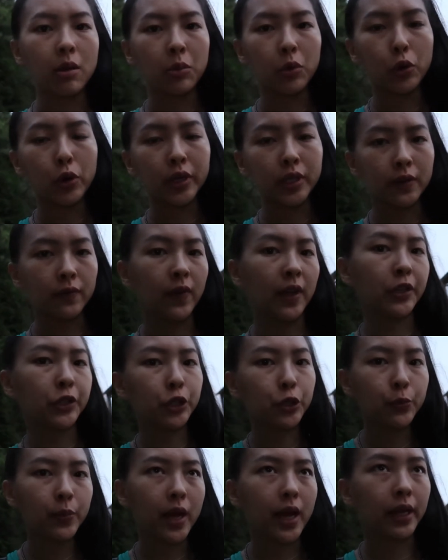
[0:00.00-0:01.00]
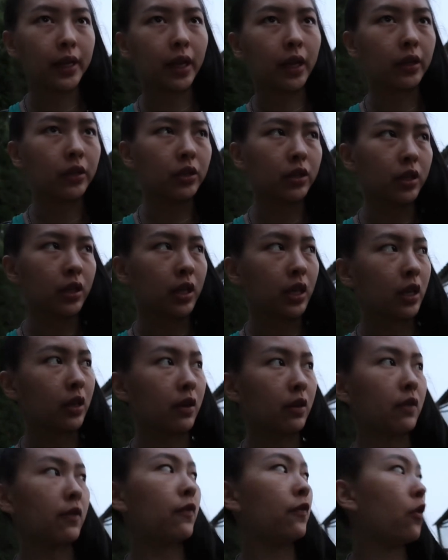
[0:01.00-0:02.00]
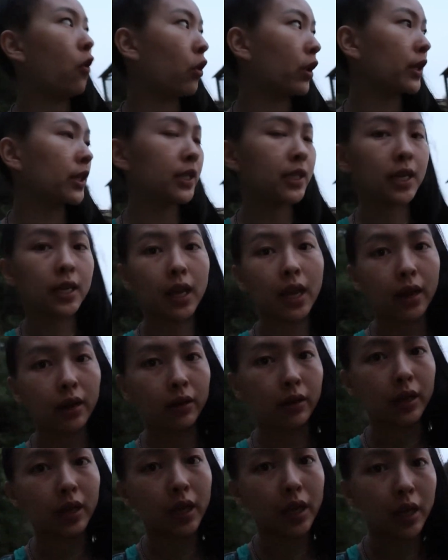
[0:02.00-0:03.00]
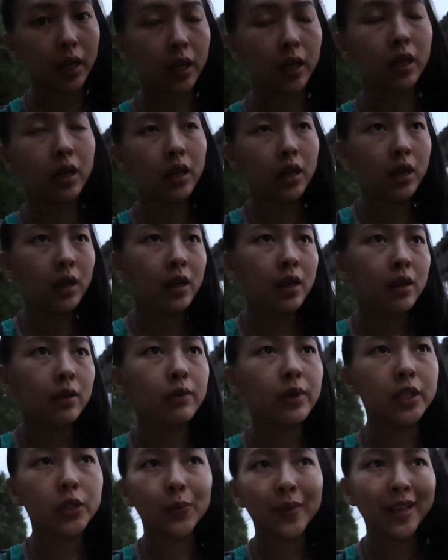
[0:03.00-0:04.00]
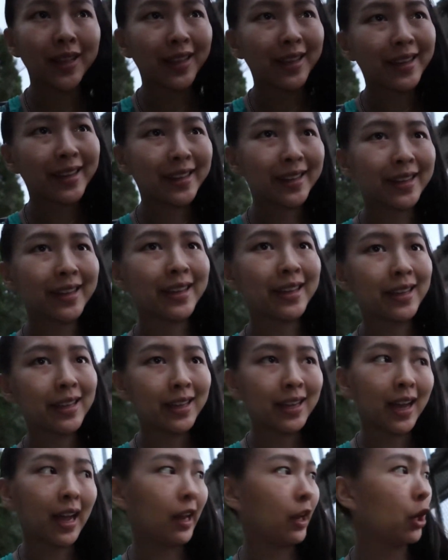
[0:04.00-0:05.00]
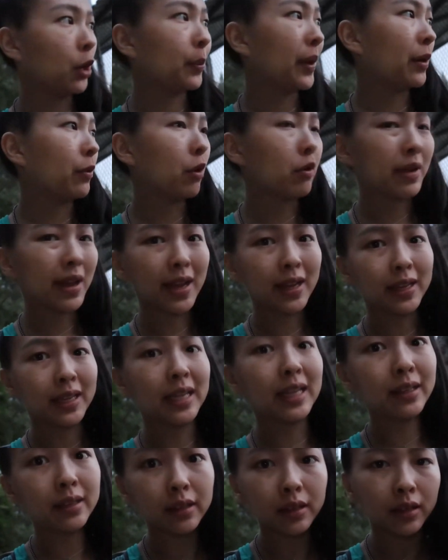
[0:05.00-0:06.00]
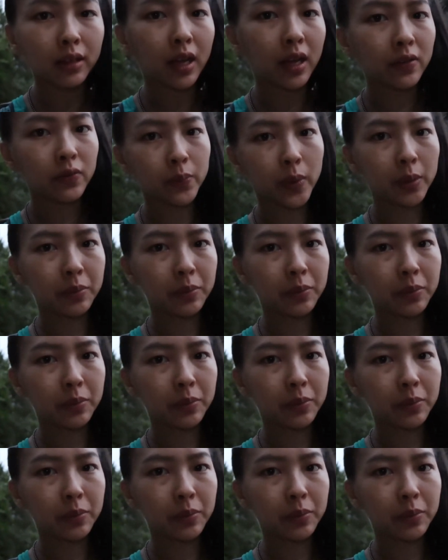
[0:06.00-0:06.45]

I'm going to venture back into the forested area. Wish me luck. I hope I won't get eaten alive